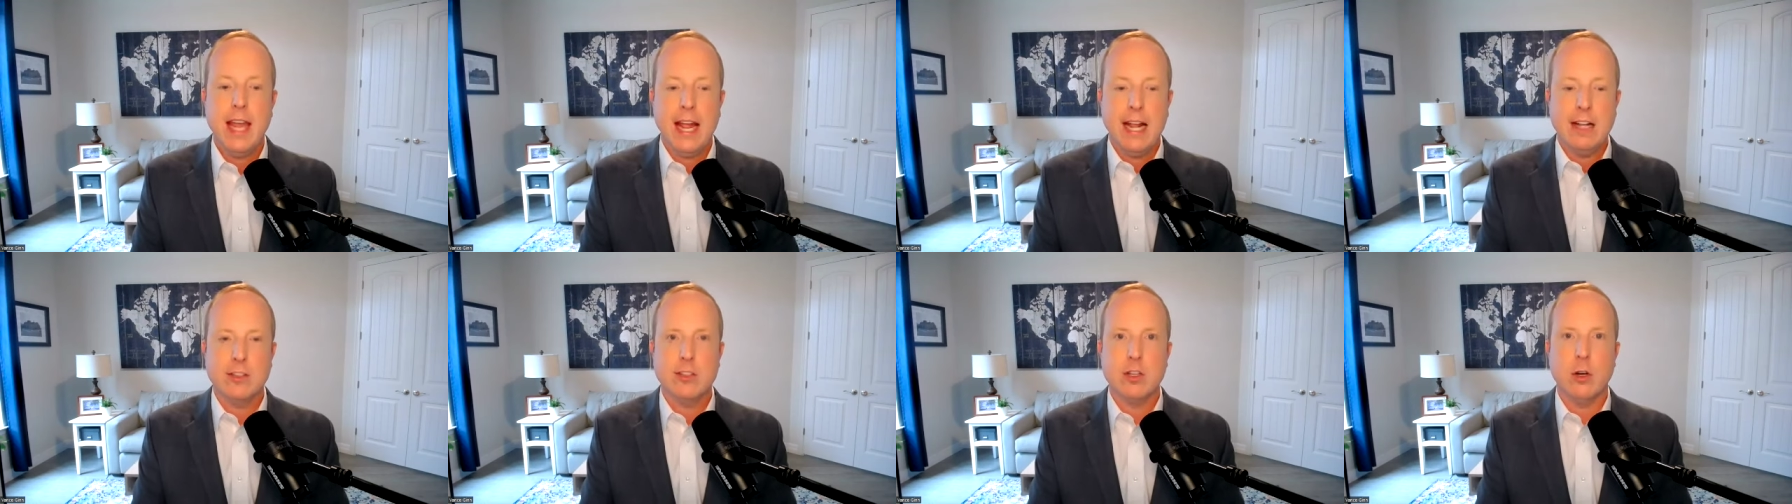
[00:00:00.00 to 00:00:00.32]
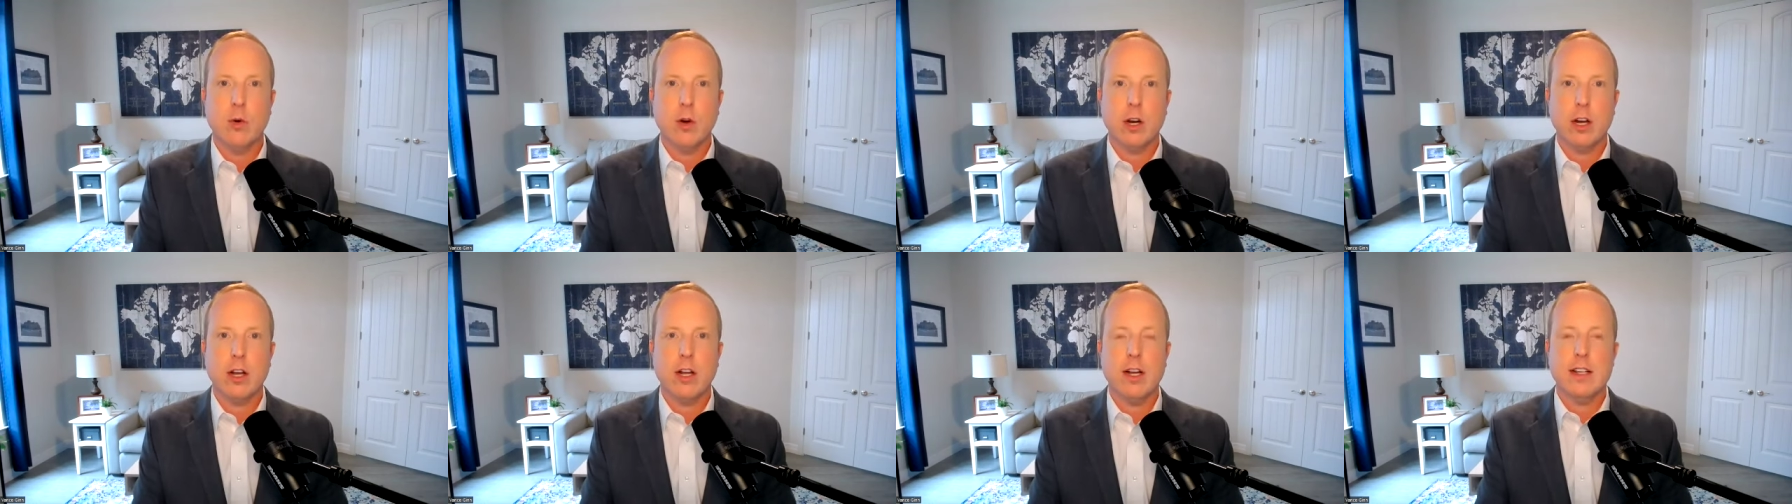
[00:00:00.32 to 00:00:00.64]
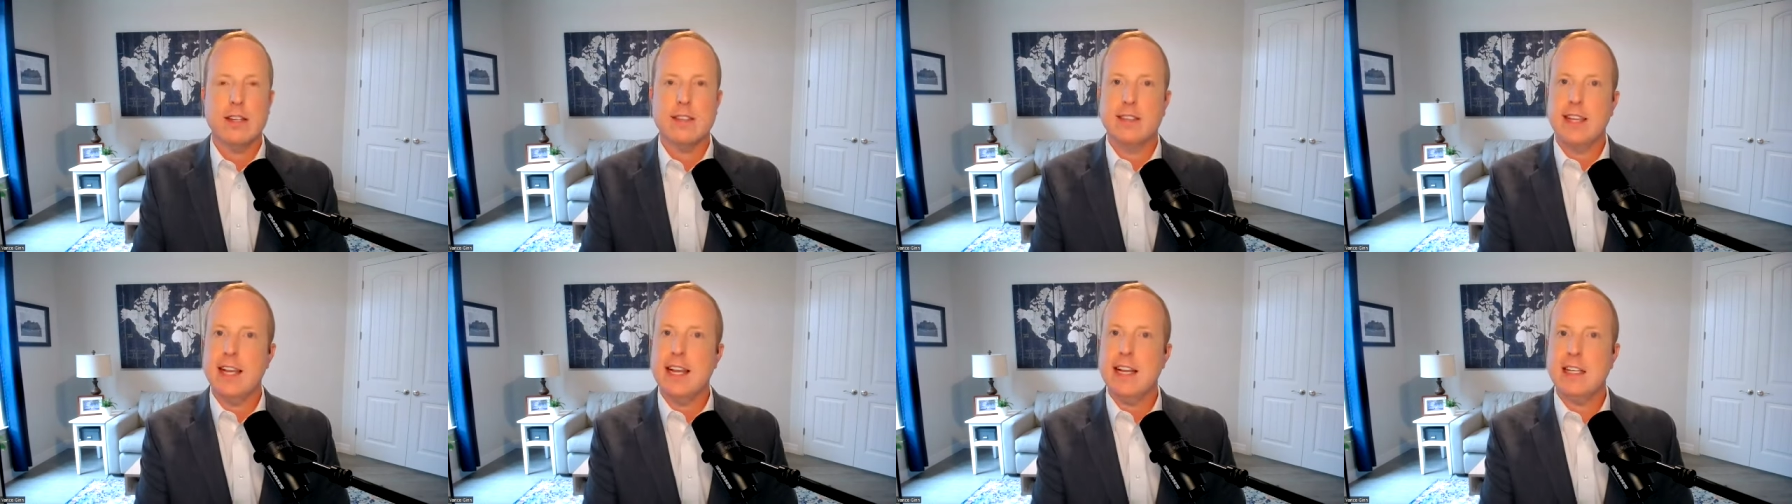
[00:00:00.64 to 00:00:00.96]
And so we're going to
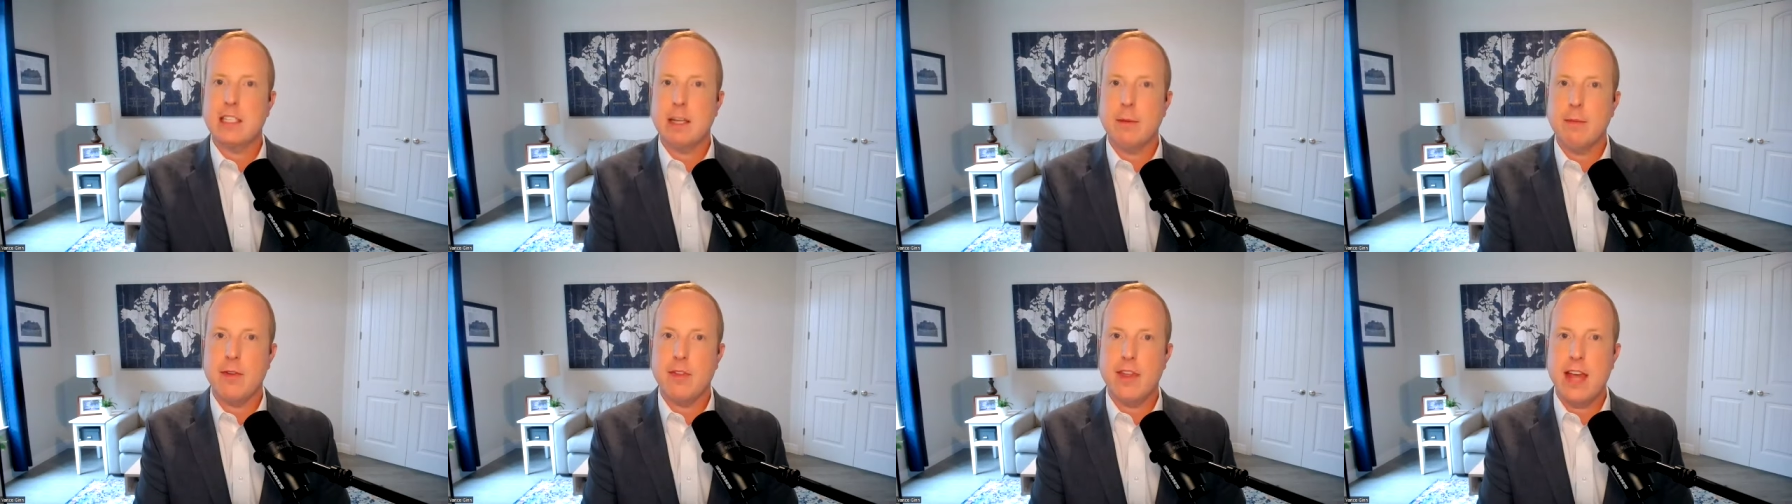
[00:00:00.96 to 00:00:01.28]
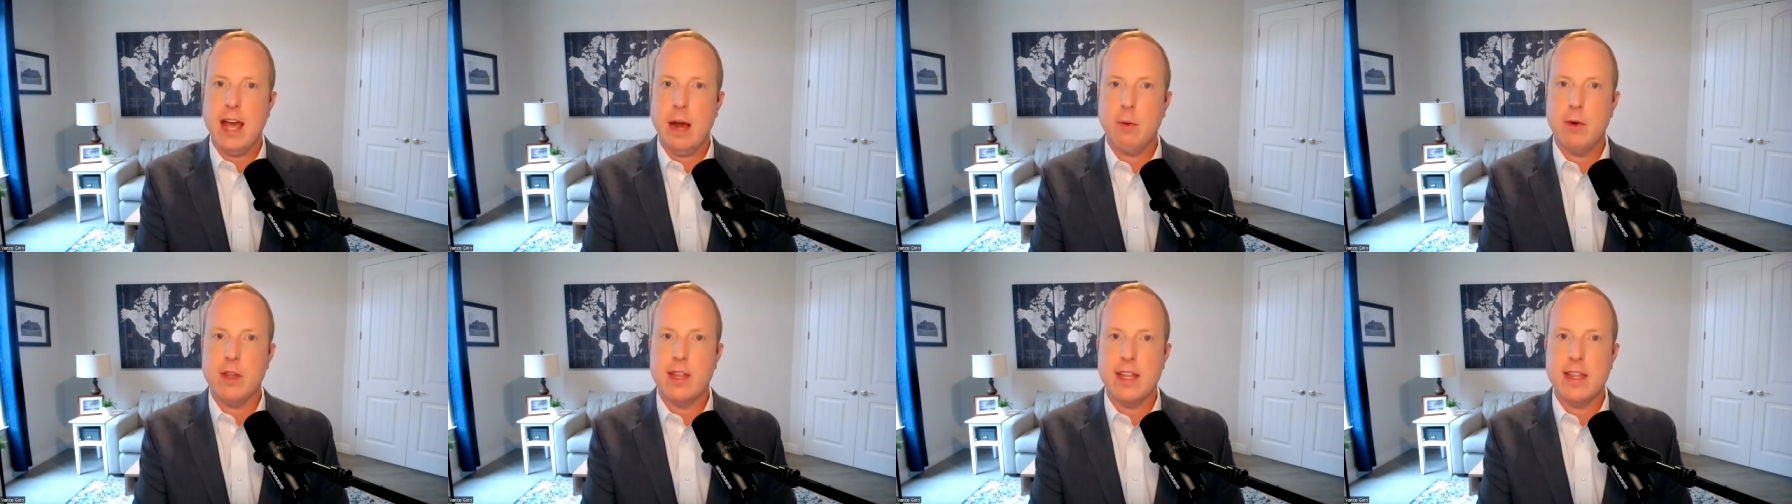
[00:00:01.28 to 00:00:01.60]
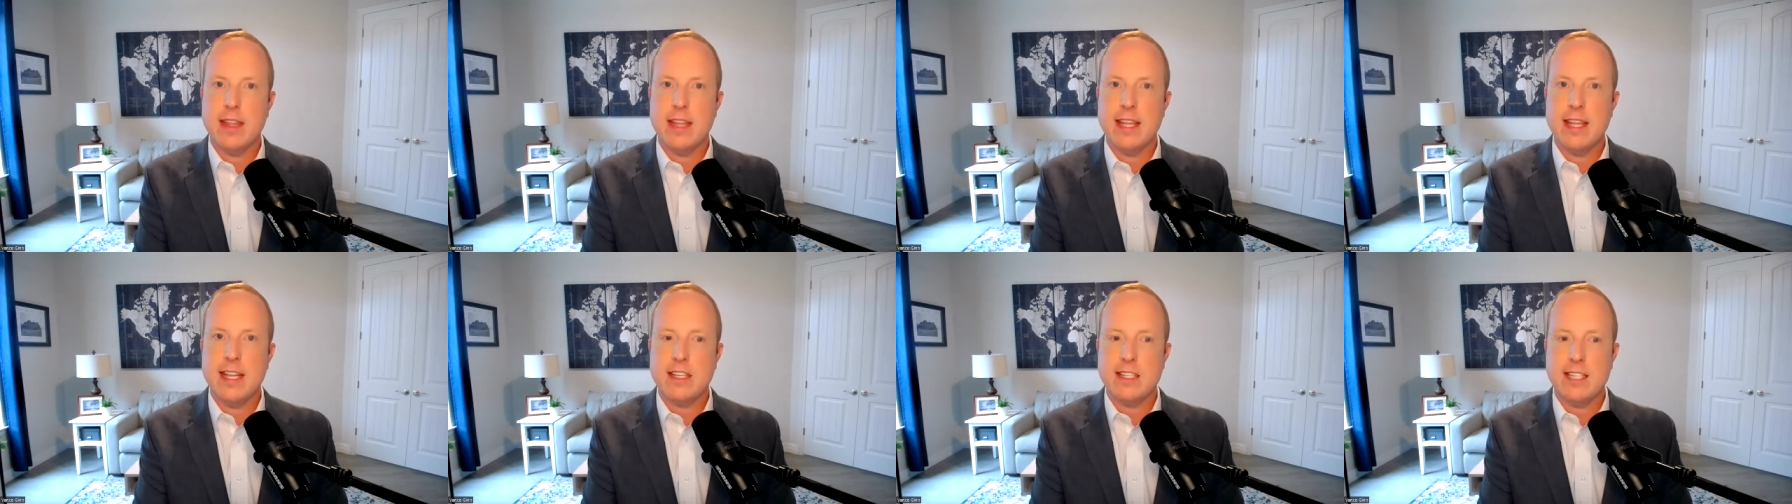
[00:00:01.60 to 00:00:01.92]
see some of that
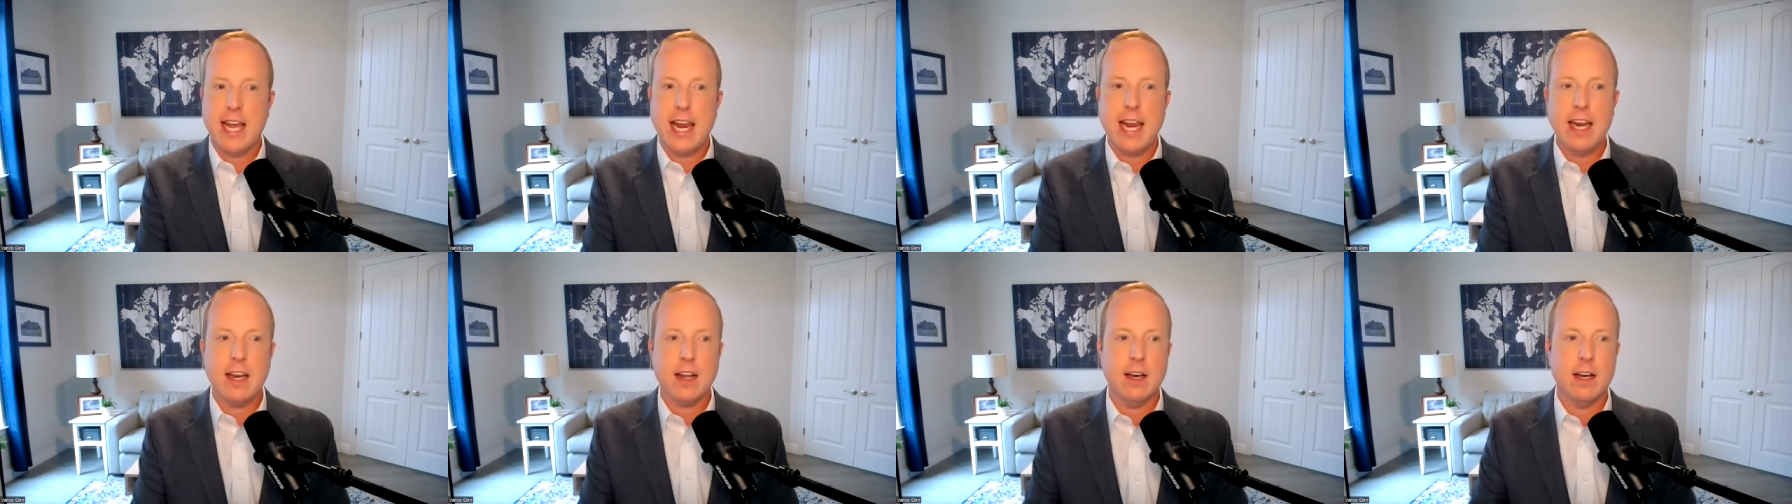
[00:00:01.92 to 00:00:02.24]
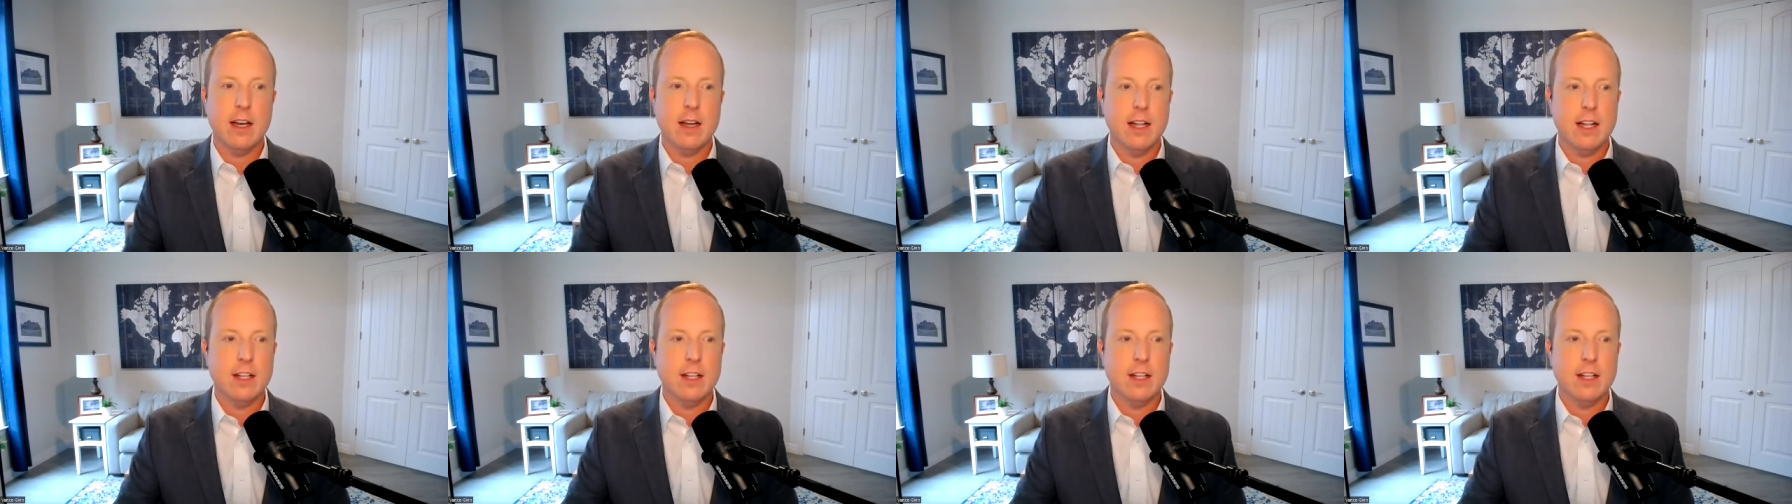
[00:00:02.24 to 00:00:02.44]
within these data.